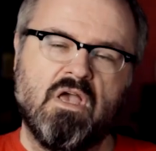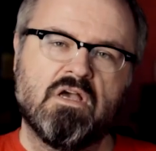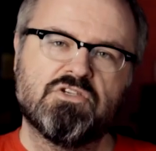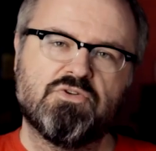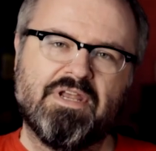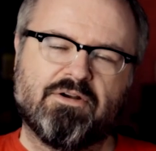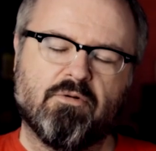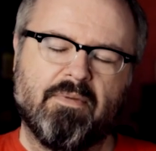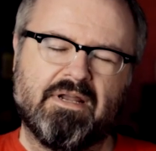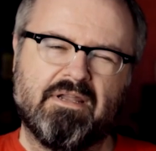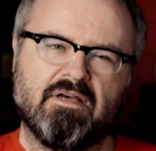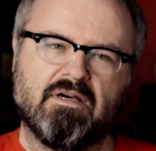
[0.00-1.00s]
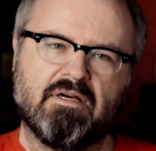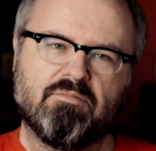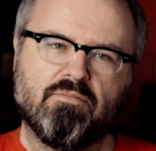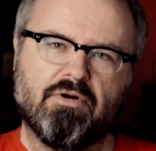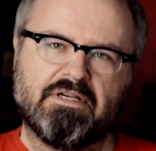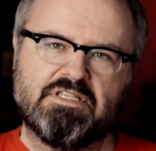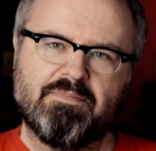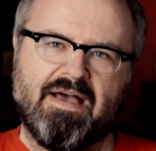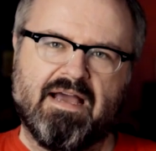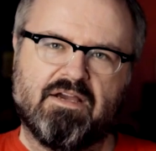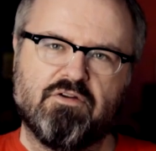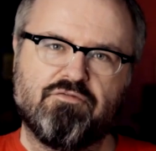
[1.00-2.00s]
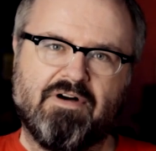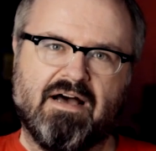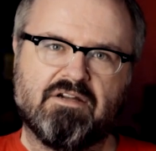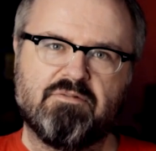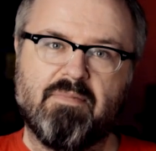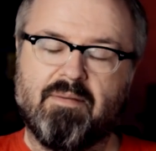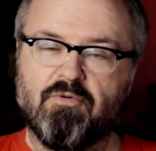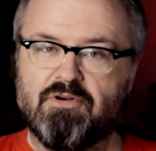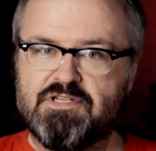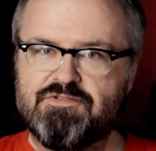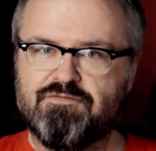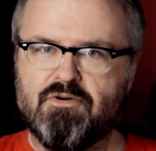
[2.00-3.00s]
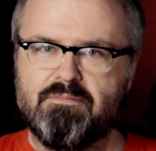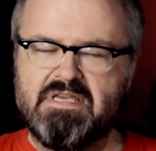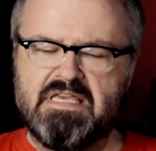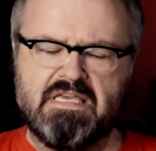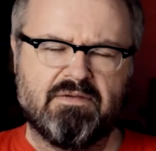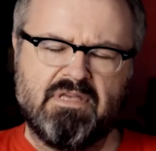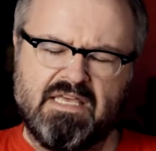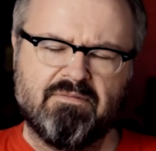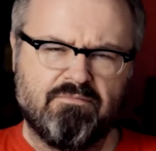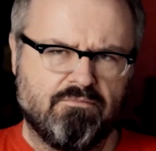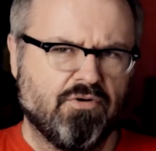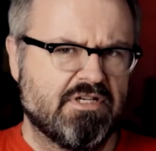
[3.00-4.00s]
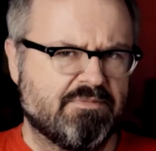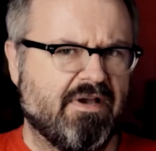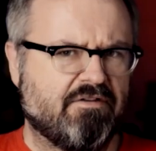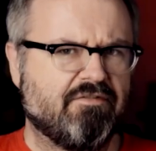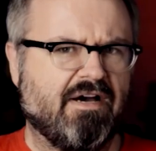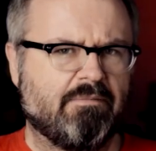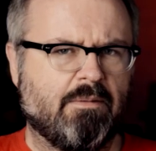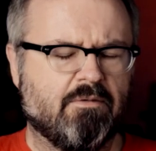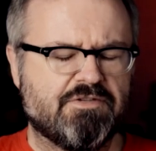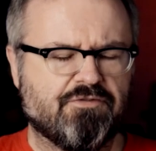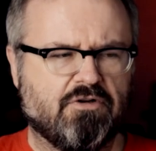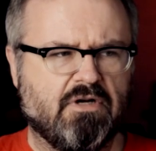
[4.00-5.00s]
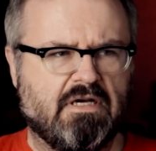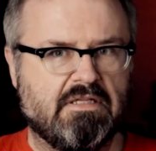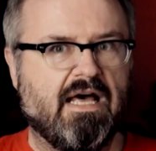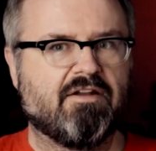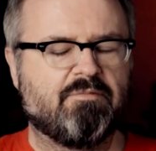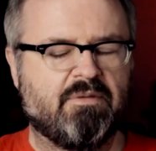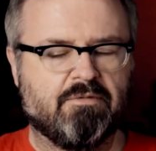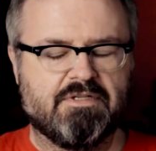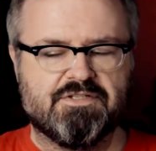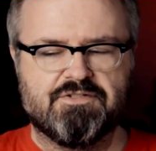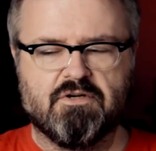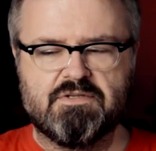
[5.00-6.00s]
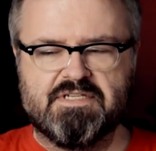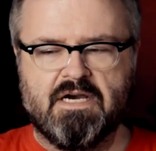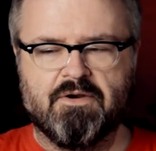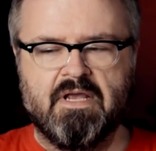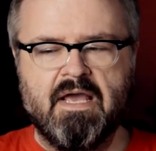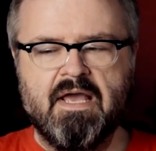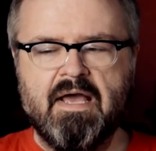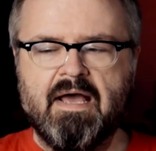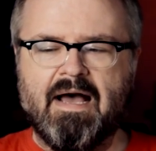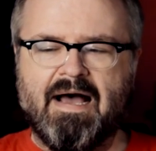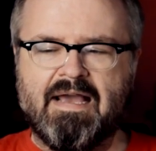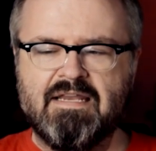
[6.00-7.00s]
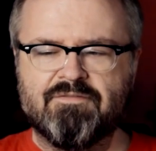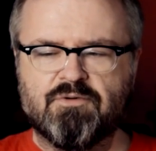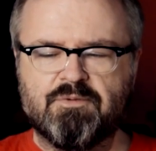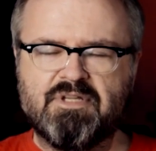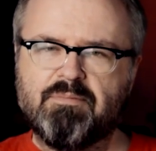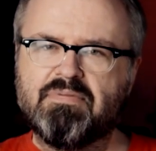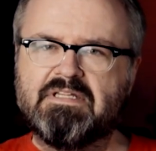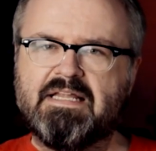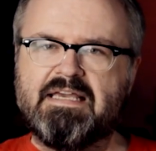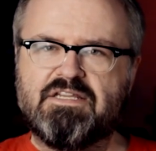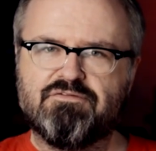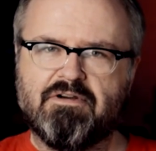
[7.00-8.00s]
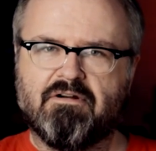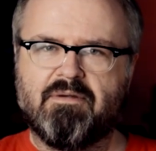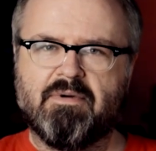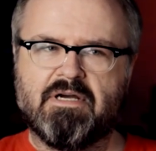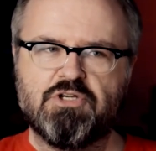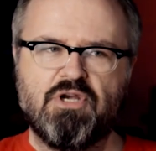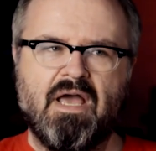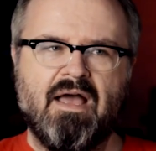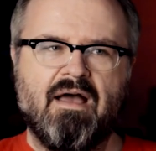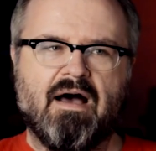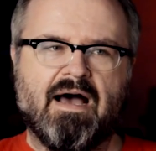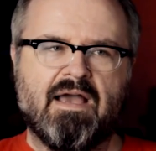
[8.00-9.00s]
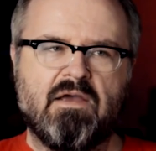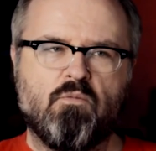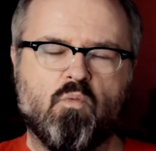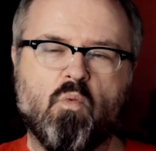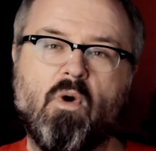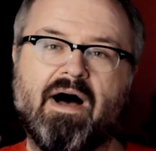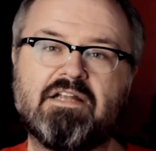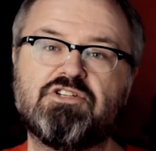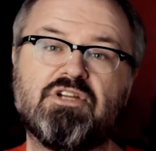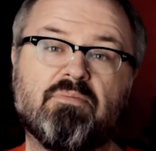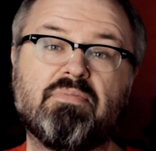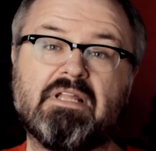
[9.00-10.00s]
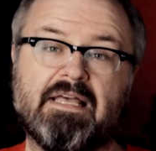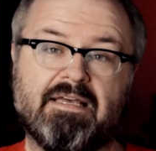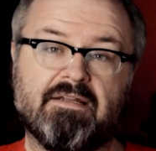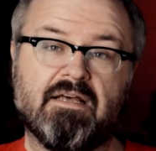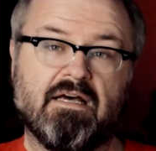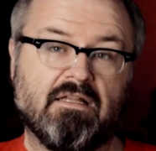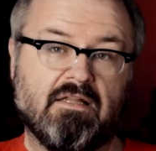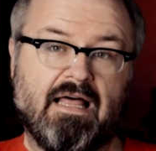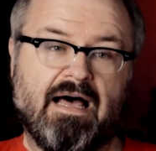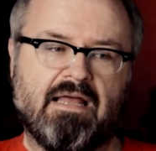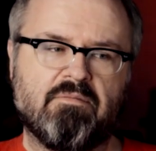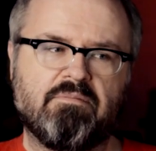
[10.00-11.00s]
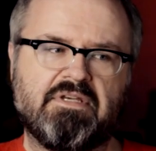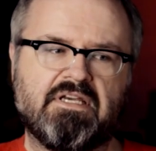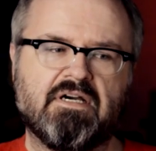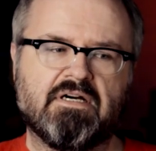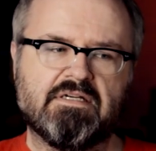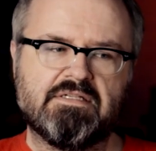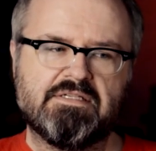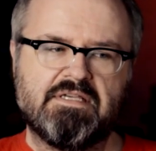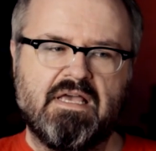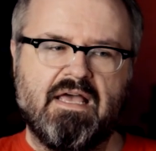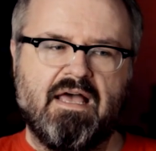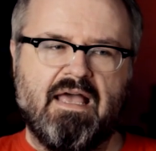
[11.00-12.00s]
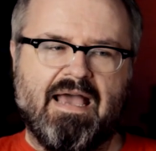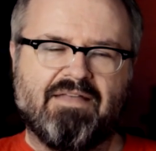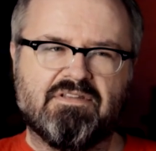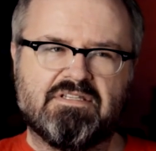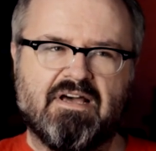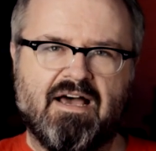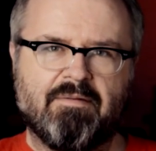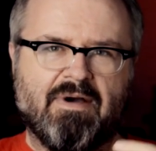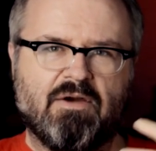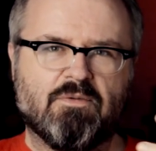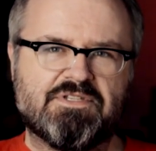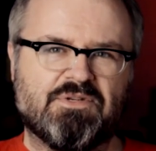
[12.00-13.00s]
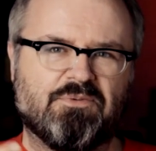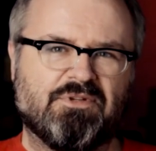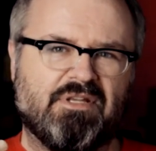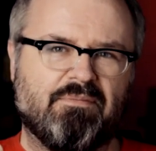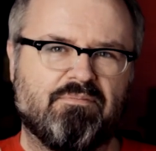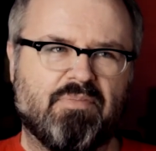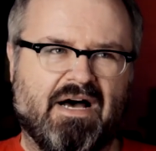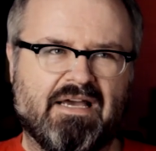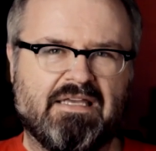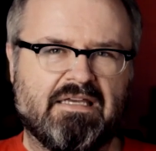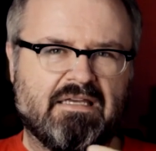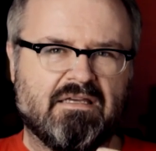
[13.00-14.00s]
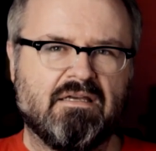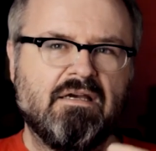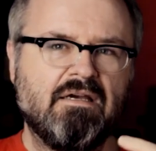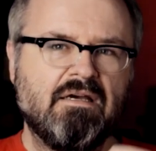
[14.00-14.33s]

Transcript: So Necromunda brings back fond memories for me. It brings back fond memories for a lot of people, as it turns out. I never really played very much. I watched it played a lot because at the time I wasn't really buying,